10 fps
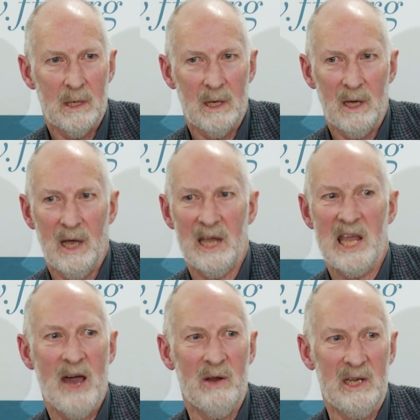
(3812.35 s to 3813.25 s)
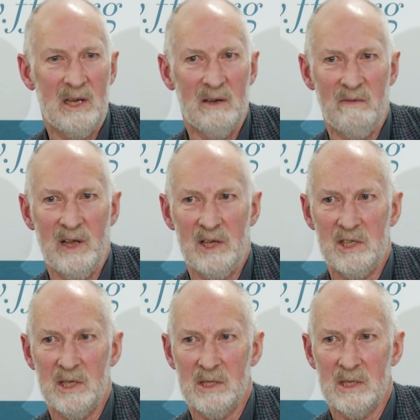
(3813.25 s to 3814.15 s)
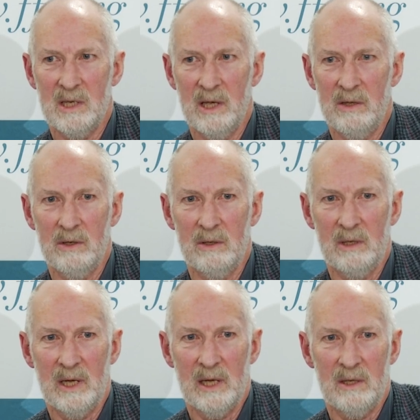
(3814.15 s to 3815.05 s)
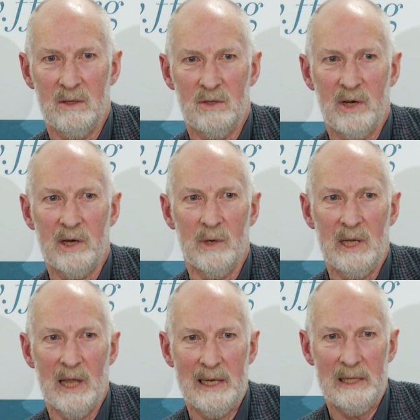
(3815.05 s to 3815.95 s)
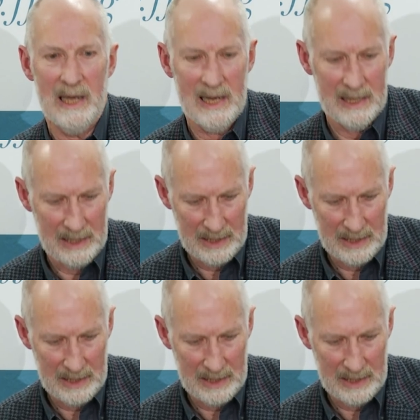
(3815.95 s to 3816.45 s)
uh, accounting conventions, and other kind of trickery like that.